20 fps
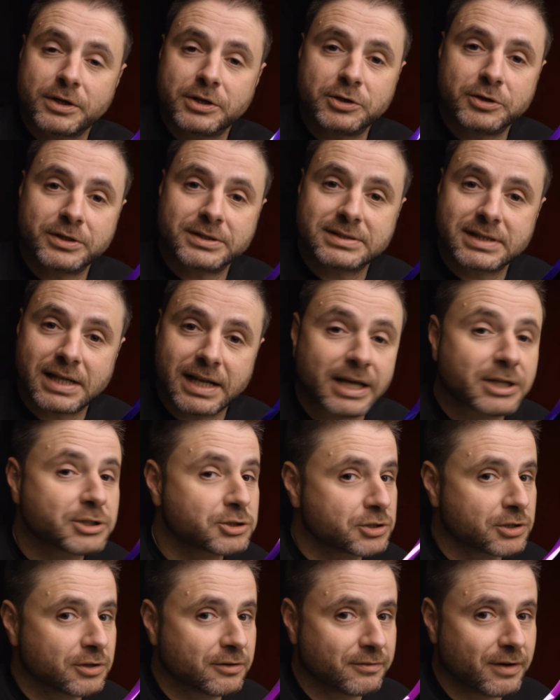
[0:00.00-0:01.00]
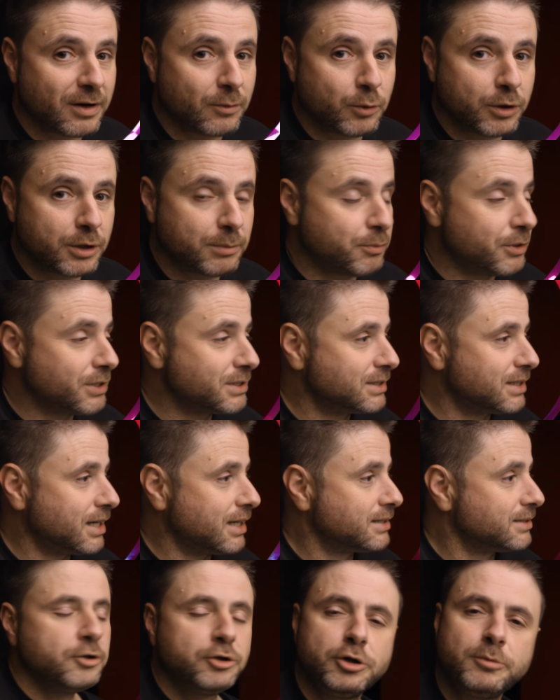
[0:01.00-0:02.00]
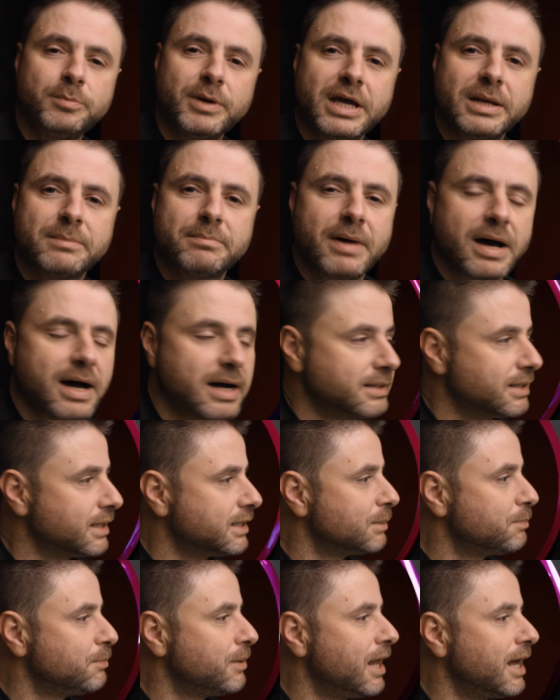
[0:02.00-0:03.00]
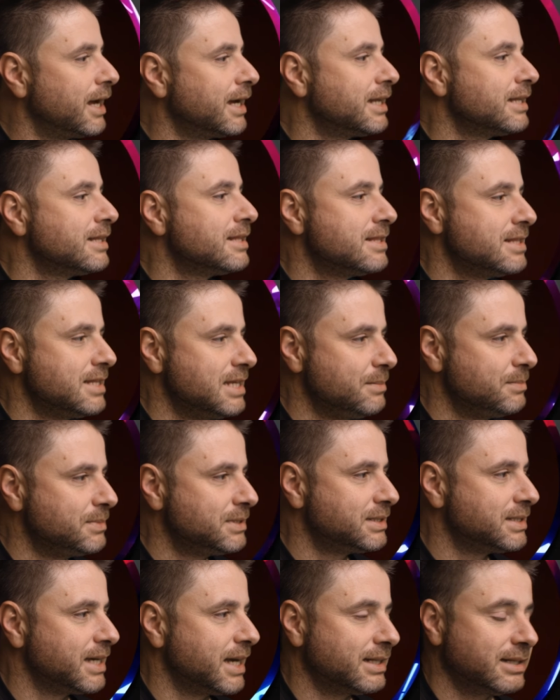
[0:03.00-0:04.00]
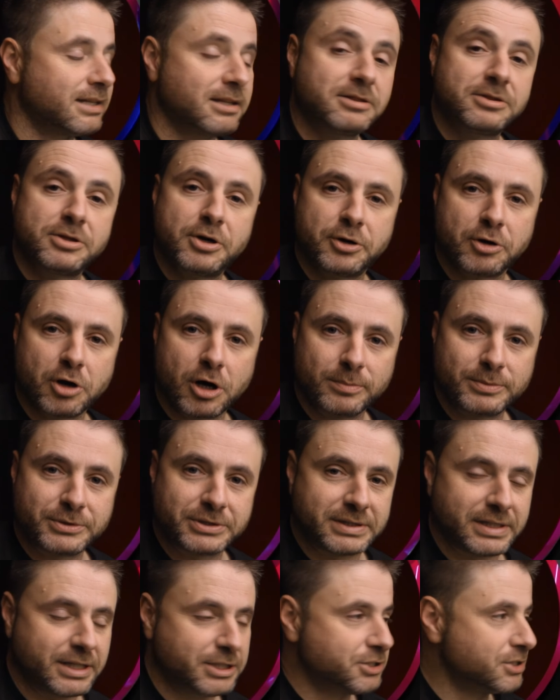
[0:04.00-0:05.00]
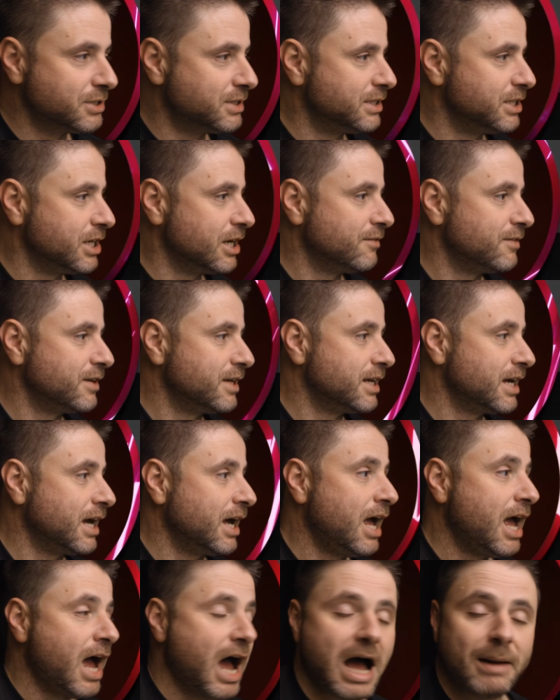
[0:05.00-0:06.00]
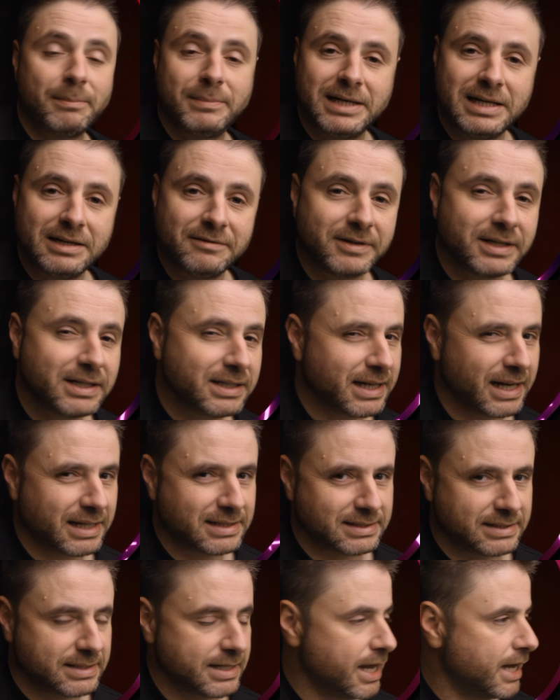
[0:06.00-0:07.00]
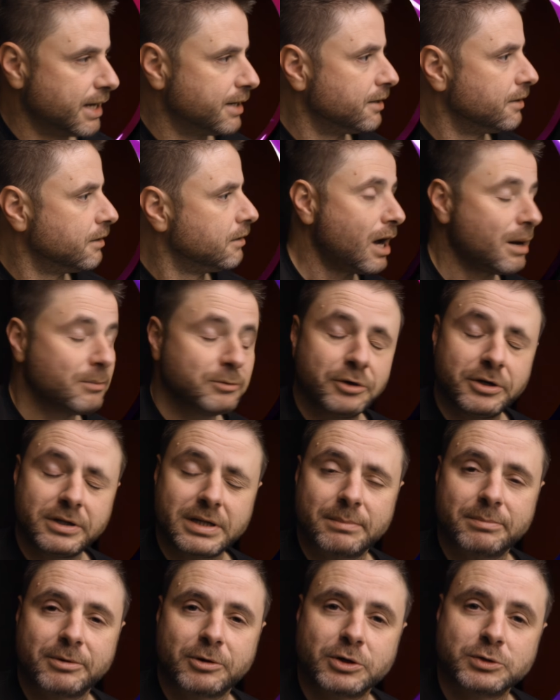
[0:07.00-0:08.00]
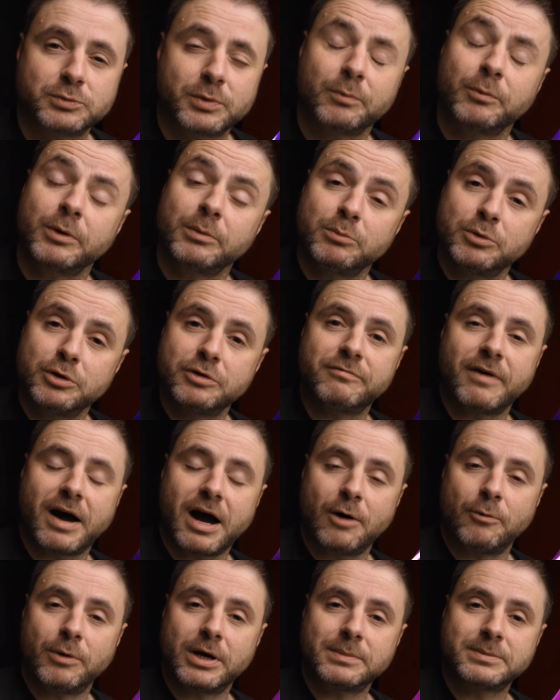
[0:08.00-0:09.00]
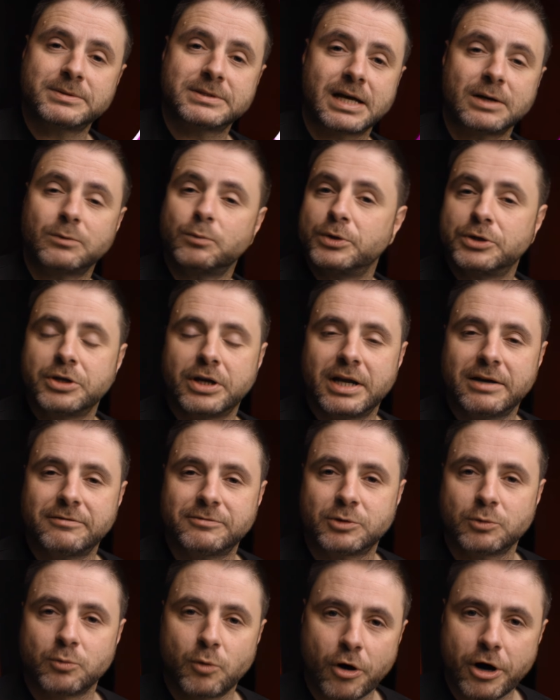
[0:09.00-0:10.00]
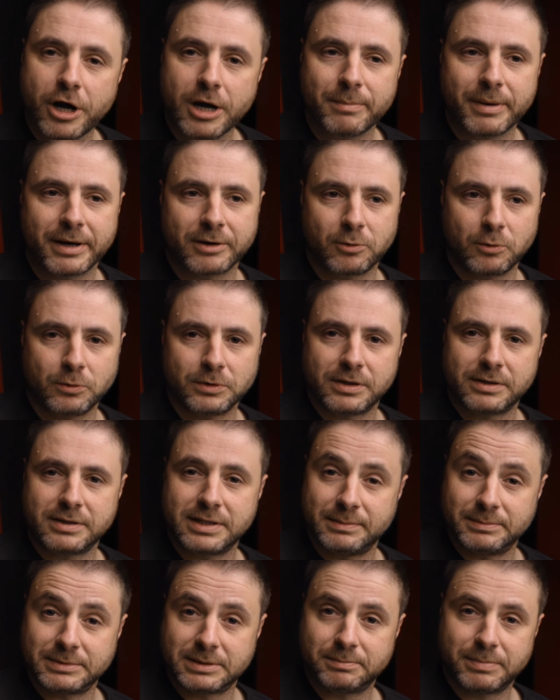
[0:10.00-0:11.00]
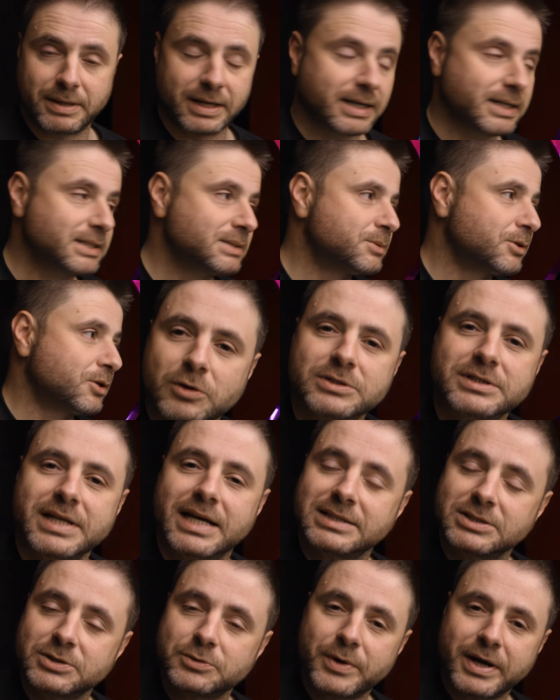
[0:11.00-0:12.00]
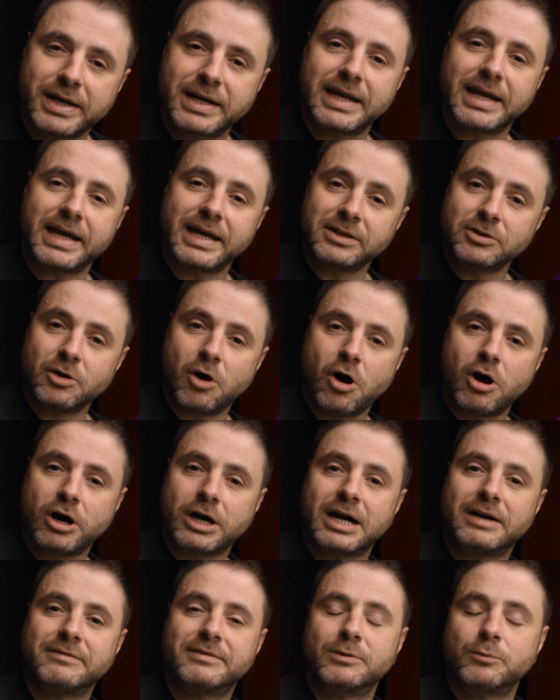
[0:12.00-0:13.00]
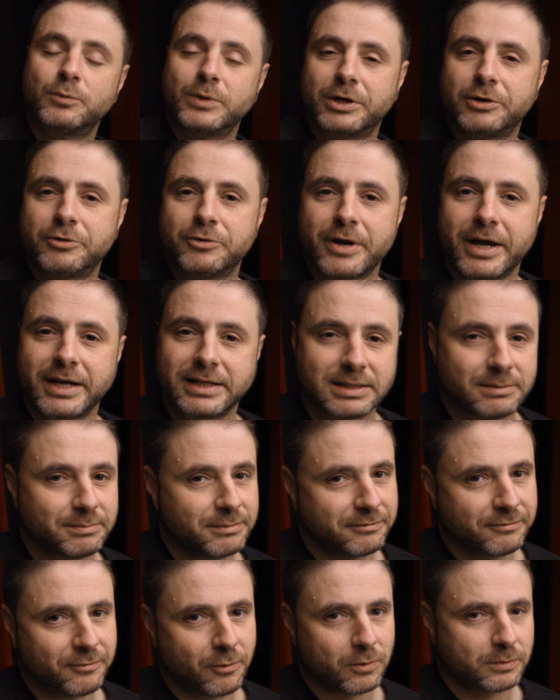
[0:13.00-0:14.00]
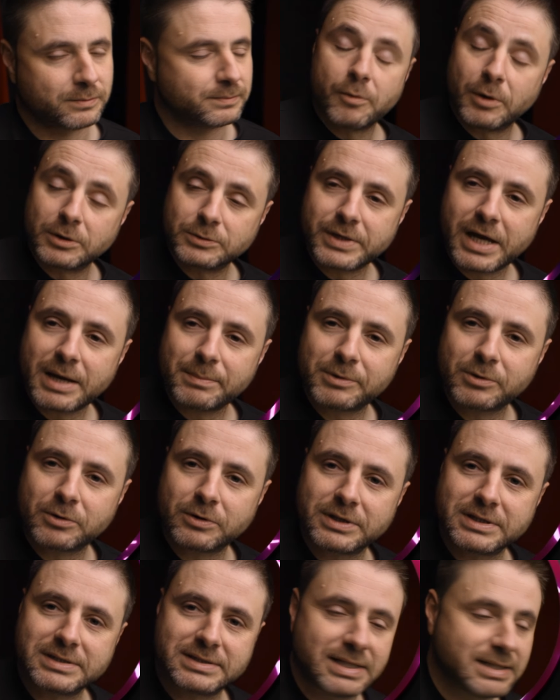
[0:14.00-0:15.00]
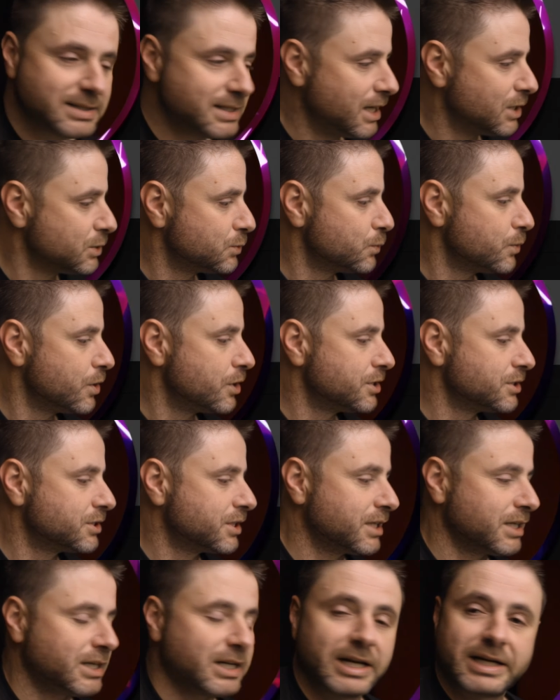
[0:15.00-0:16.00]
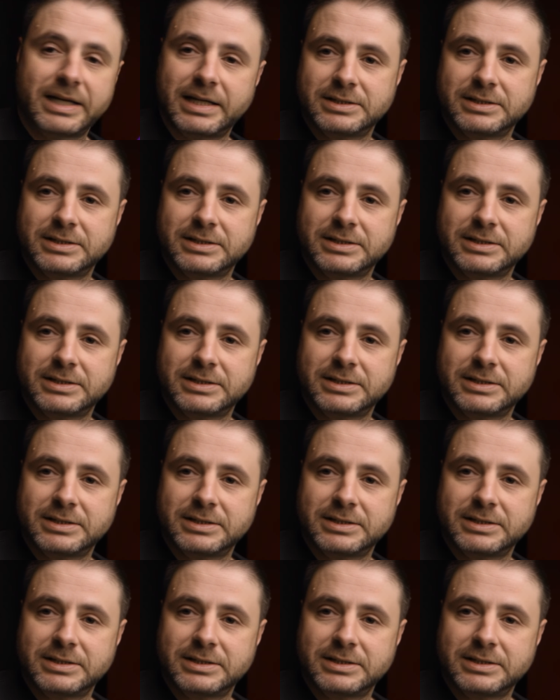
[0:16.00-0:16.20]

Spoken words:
the new installation of our WordPress site. Do bear in mind that the plugin theme set, the third option that you see over here, I'm leaving it as none. I'm doing that because when we move our website, we don't have to worry about all the themes and plugins because that's already in the archive that we created before. Once we're happy with all these details, we are just going to click